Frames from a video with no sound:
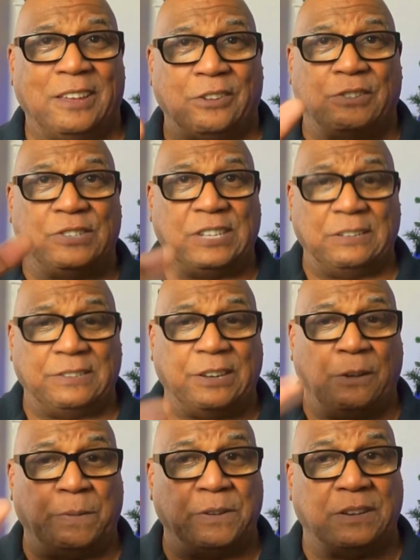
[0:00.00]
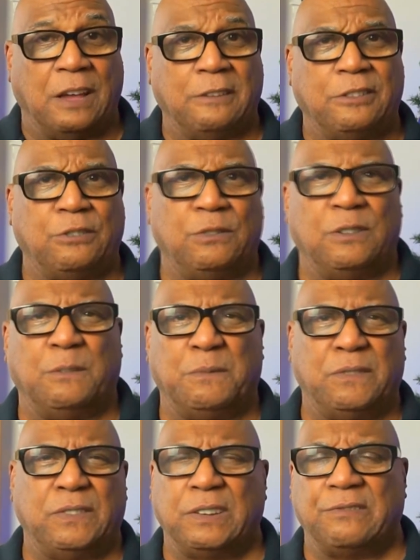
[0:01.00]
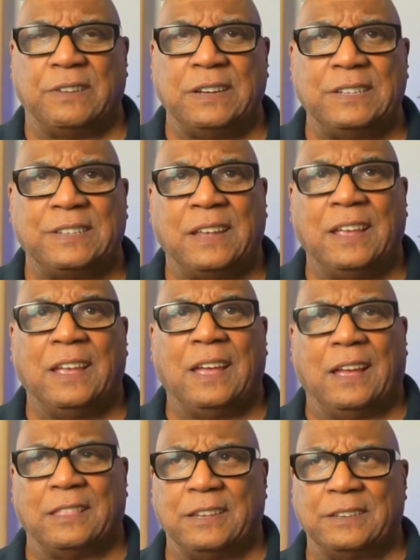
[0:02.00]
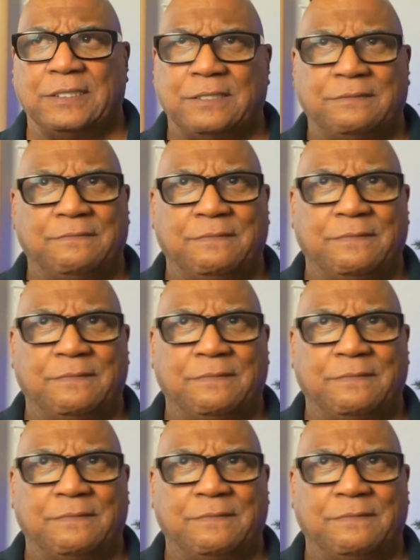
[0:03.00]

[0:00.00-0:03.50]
You can tilt it up and down through a number of degrees. I think it's